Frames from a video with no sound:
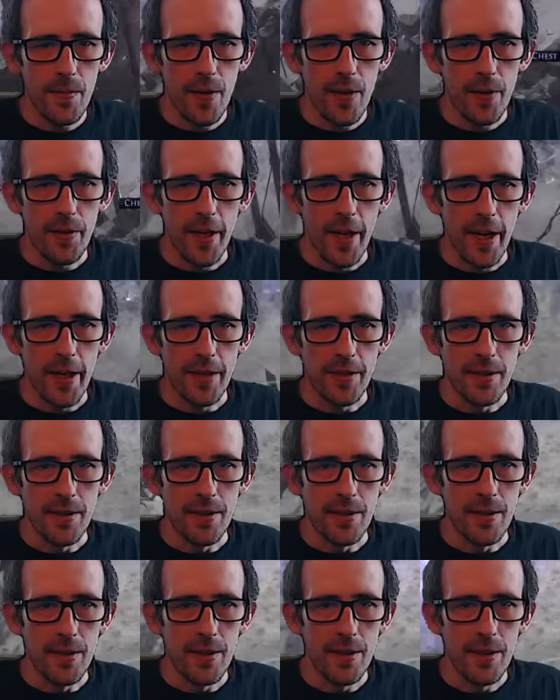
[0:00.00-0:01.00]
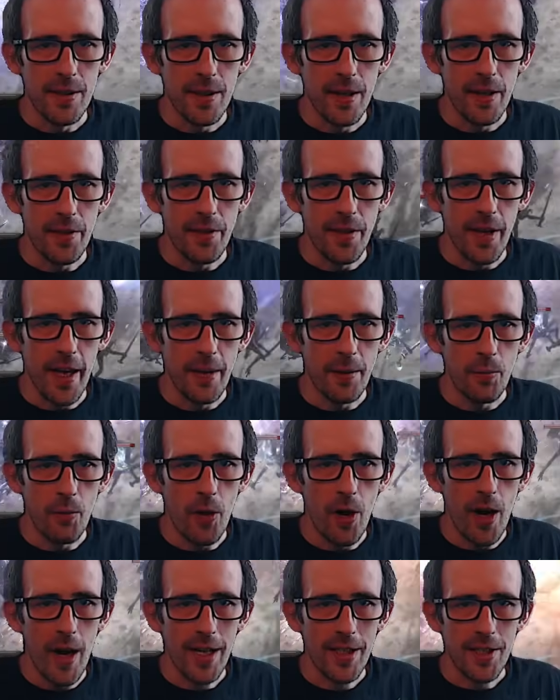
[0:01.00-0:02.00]
And then
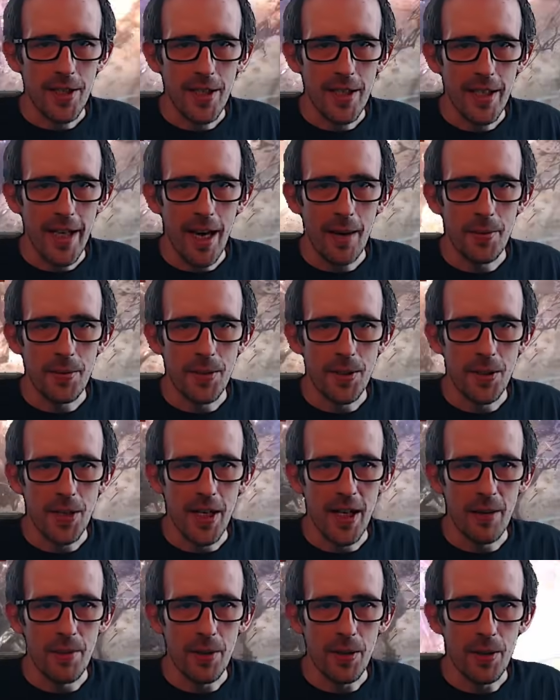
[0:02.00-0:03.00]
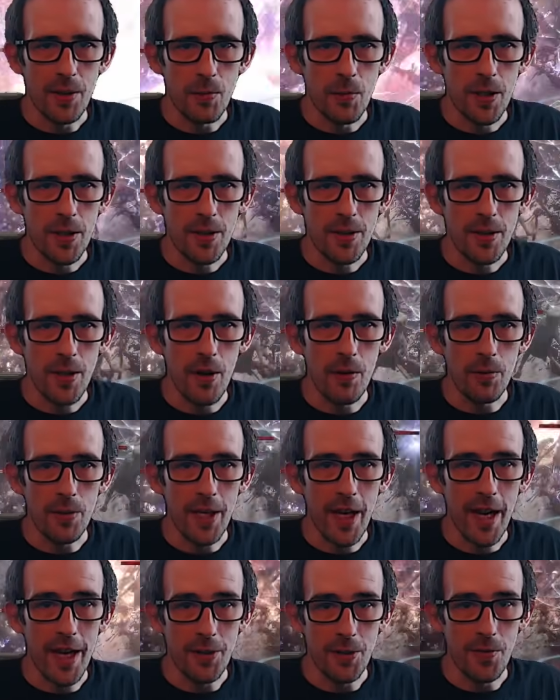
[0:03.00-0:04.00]
what actually happens here? Because
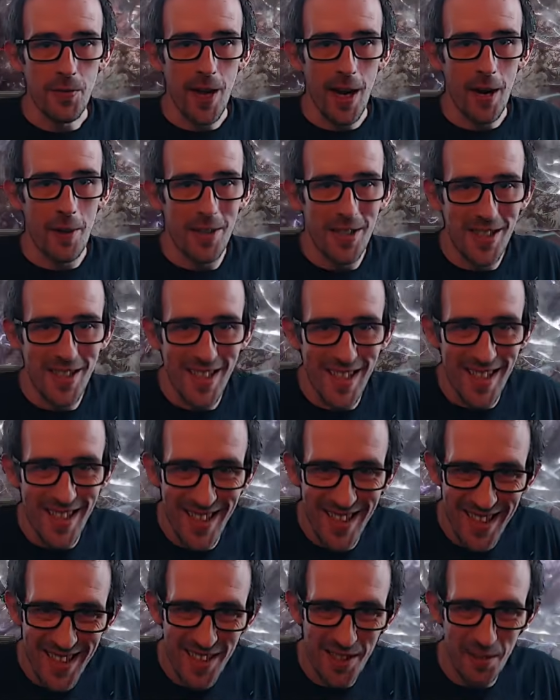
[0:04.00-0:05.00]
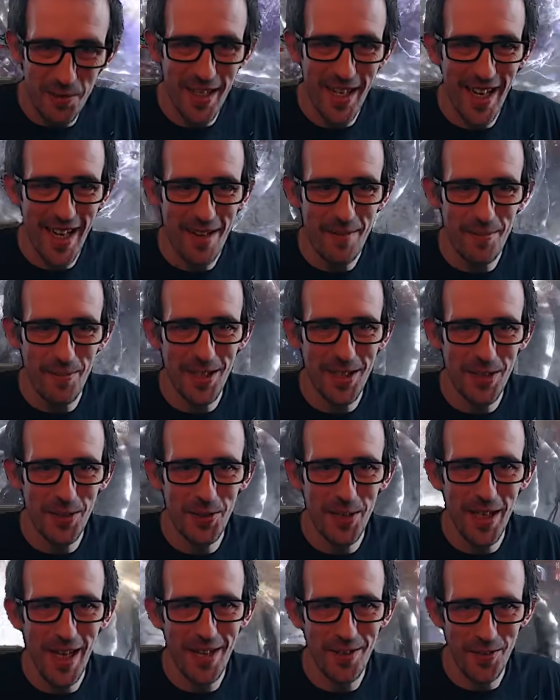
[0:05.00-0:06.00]
Chaos Flowers. So we get hit by
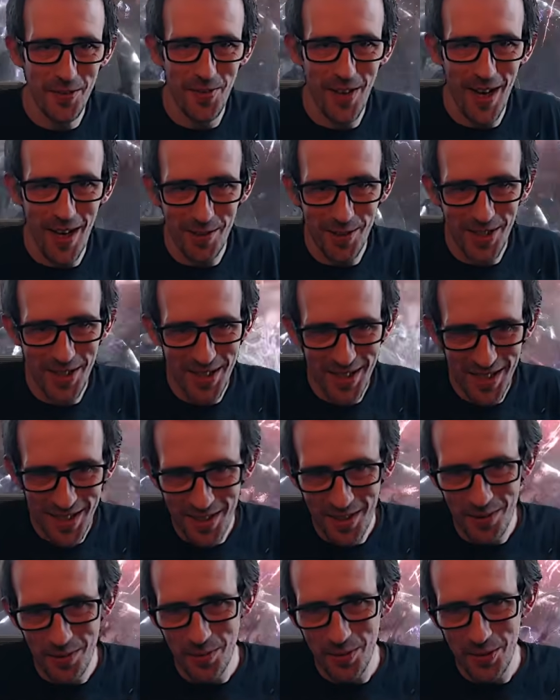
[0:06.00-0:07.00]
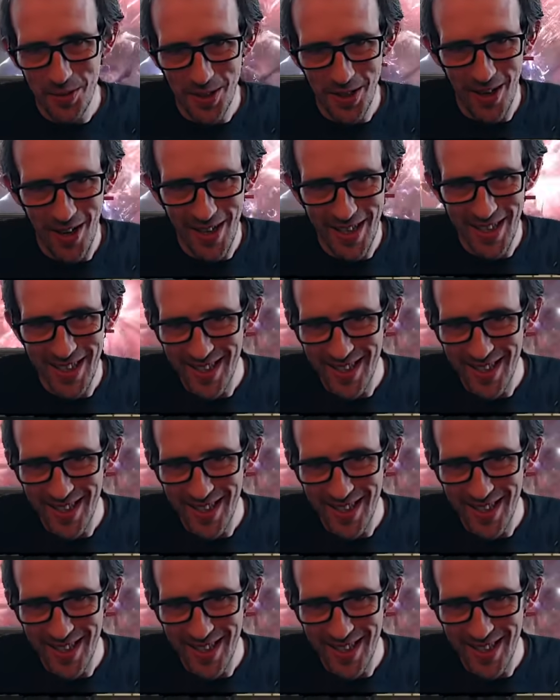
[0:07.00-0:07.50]
2 Chaos Flowers and almost die.